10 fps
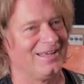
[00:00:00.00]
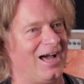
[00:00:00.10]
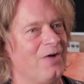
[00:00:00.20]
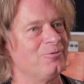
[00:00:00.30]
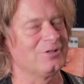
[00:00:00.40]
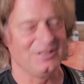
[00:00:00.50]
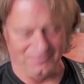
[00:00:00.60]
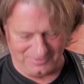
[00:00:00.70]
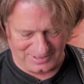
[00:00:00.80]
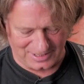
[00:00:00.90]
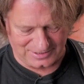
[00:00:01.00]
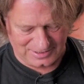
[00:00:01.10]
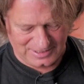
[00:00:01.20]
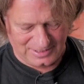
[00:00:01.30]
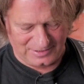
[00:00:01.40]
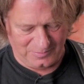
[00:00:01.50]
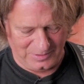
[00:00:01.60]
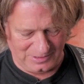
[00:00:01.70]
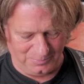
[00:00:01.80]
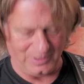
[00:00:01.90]
I would live with that. The
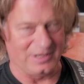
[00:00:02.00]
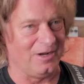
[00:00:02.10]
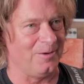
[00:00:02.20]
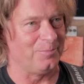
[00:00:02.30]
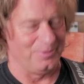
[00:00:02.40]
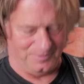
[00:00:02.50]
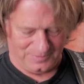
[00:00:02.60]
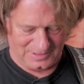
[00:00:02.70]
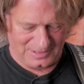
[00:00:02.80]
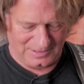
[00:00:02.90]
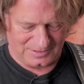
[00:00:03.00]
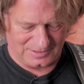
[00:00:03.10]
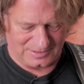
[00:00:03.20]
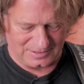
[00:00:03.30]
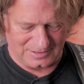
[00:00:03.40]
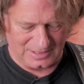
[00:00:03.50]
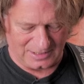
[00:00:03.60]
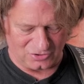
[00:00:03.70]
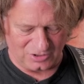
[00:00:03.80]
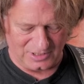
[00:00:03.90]
middle pickup is
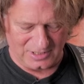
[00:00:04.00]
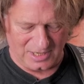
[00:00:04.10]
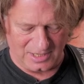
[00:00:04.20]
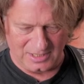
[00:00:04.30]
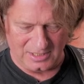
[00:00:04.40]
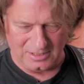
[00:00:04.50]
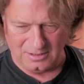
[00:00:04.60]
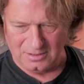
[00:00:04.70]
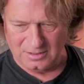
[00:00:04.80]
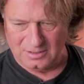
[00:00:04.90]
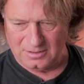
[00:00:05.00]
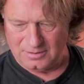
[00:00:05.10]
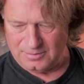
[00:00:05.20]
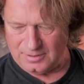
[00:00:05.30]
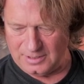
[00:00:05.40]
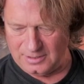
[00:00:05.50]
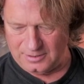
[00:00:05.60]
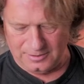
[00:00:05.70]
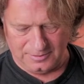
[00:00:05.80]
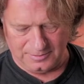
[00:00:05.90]
actually a
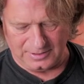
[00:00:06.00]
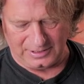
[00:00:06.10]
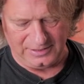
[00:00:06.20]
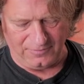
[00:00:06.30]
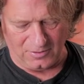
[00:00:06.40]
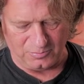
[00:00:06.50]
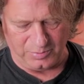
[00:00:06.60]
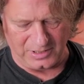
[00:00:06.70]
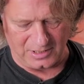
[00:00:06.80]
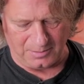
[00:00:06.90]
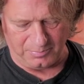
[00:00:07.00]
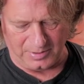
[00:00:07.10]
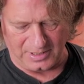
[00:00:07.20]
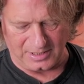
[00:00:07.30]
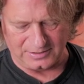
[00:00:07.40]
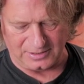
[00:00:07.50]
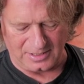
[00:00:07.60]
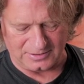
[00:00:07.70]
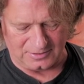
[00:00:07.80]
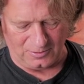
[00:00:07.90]
rewound pickup by
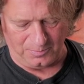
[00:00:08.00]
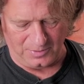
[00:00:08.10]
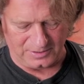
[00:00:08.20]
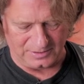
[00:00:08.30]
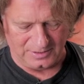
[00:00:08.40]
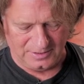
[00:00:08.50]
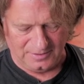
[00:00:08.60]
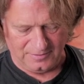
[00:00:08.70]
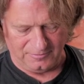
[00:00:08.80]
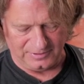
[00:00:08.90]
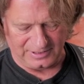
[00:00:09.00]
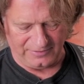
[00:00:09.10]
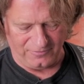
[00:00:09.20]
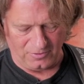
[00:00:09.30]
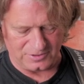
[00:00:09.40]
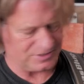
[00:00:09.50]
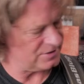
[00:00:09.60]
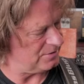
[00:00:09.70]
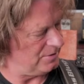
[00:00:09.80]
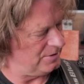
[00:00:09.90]
Andreas Gloppmann with
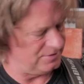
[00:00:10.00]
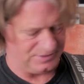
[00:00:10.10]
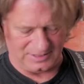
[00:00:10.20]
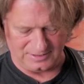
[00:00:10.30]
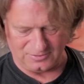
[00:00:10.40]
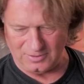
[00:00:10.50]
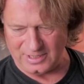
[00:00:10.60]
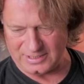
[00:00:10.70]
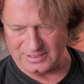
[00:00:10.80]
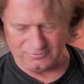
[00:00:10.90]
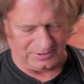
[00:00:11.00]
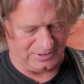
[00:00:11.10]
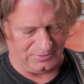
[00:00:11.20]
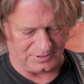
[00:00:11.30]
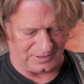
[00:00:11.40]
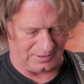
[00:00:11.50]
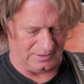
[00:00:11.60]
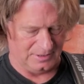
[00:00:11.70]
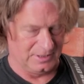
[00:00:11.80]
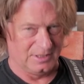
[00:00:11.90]
reverse thing, so I can reduce the
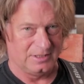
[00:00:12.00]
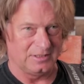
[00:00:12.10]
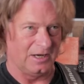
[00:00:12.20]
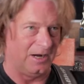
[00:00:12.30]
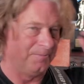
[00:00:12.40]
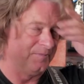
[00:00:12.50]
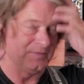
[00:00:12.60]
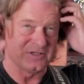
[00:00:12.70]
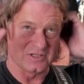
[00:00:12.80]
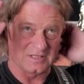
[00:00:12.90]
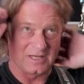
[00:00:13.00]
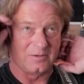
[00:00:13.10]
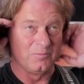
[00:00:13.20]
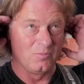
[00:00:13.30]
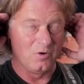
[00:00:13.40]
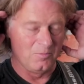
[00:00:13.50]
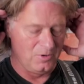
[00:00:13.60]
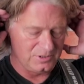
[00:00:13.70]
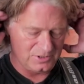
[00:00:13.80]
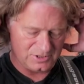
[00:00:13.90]
hum just like a more
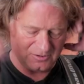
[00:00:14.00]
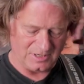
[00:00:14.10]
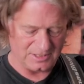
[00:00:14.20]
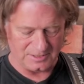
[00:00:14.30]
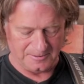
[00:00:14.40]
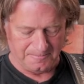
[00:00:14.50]
modern Strat.